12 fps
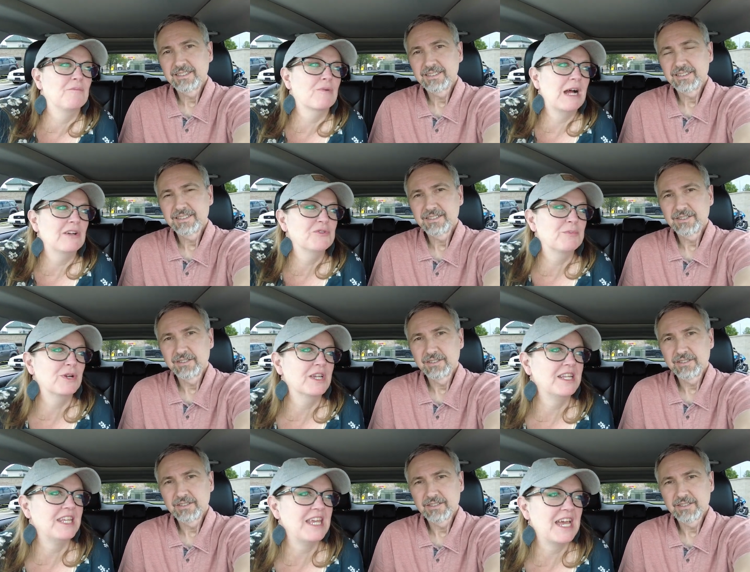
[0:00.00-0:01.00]
Speaker 1: of Brownsburg,
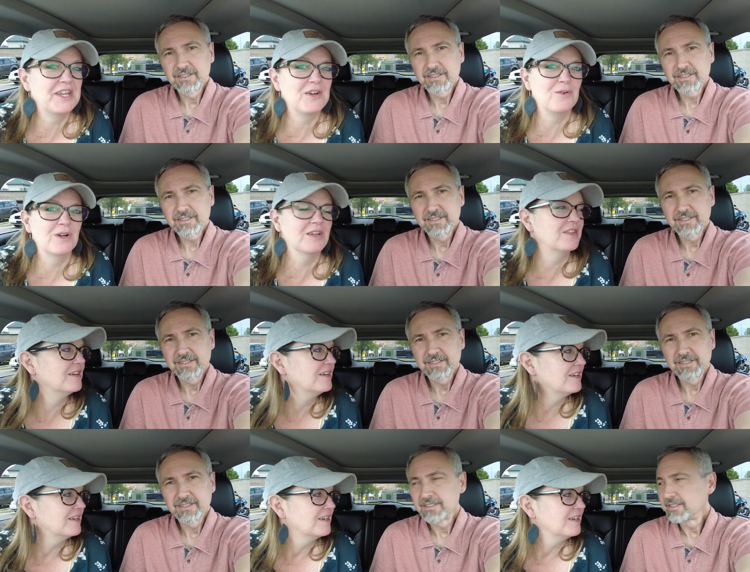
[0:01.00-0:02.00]
Indiana, where the
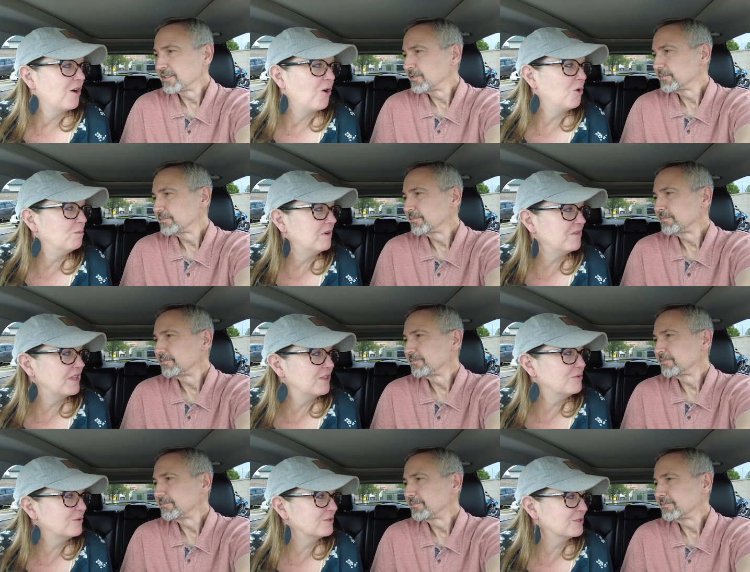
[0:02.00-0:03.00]
home of the
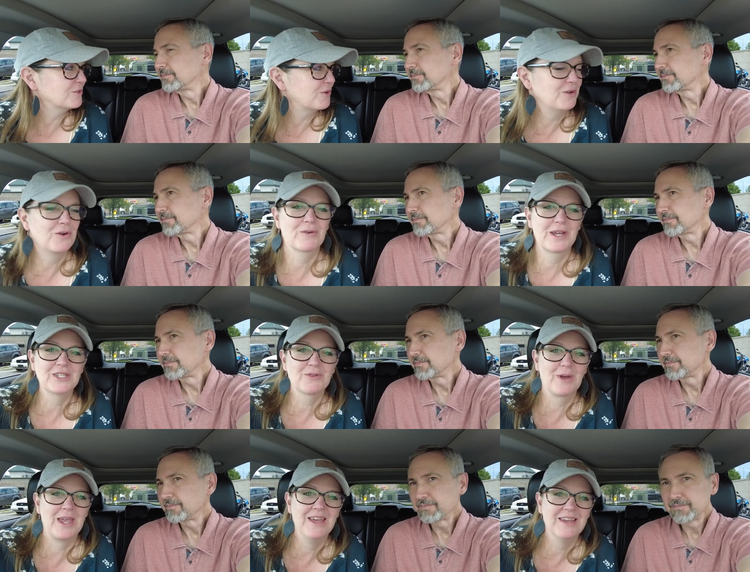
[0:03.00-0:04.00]
Lucas Oil
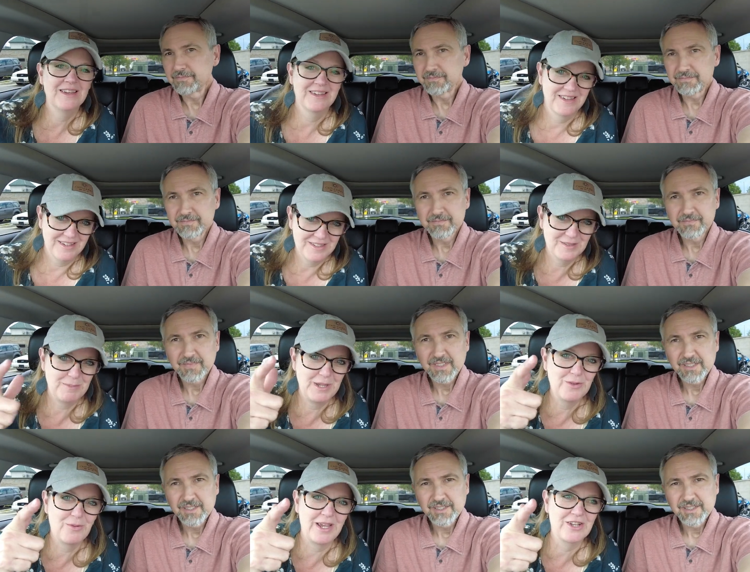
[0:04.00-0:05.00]
Raceway
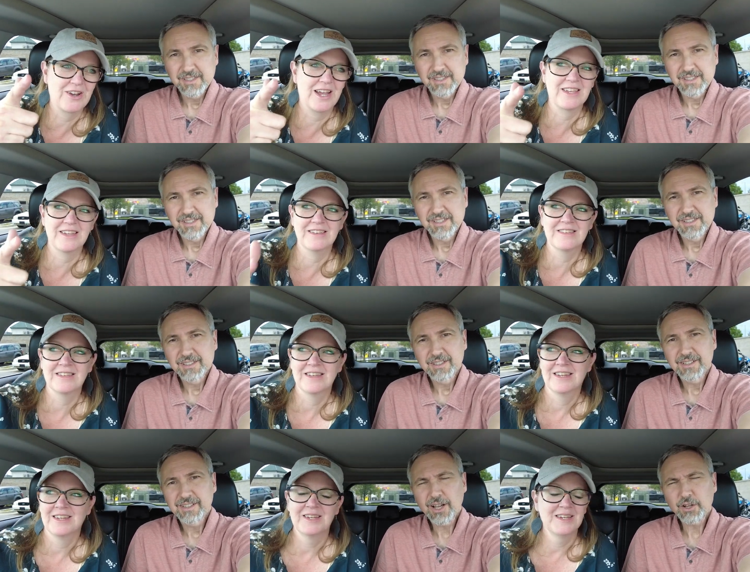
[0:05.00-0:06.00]
Speedway track is.
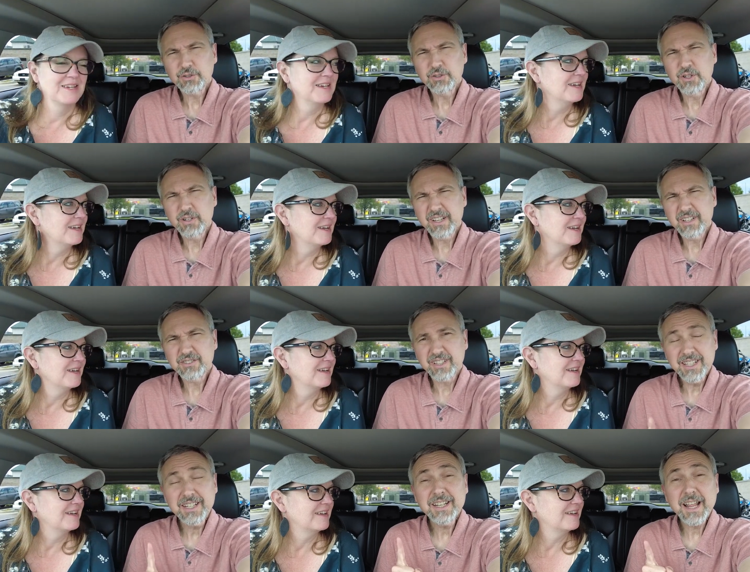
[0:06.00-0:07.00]
Speaker 2: Also known as
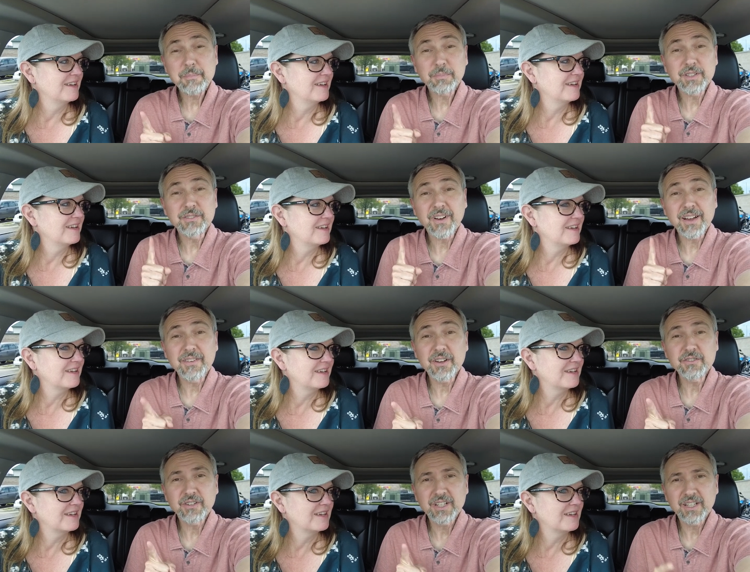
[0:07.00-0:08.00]
the Indianapolis
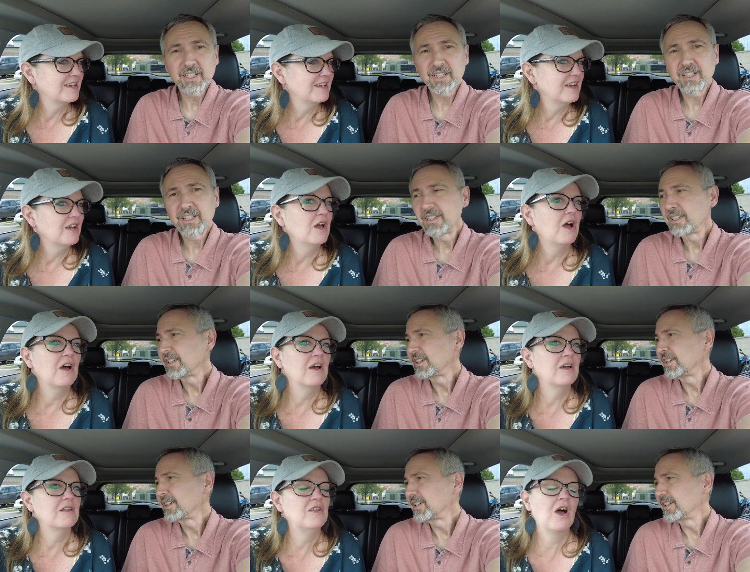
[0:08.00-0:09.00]
500.
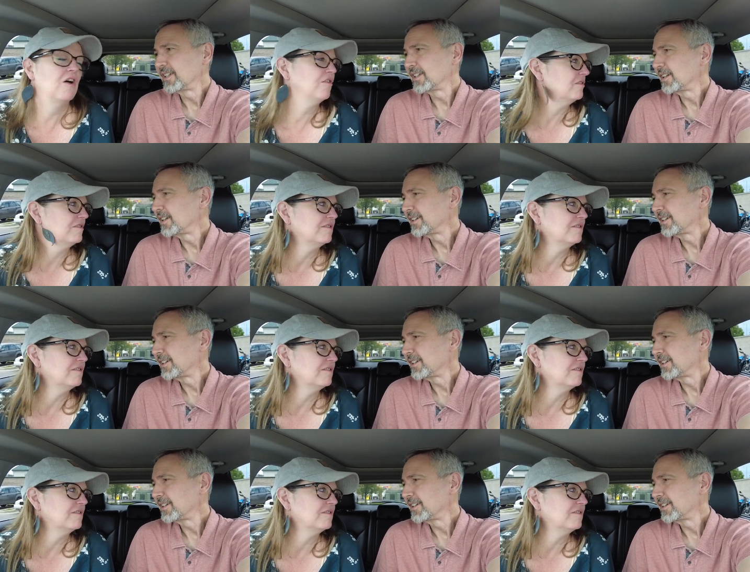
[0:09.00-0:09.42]
Speaker 1: No.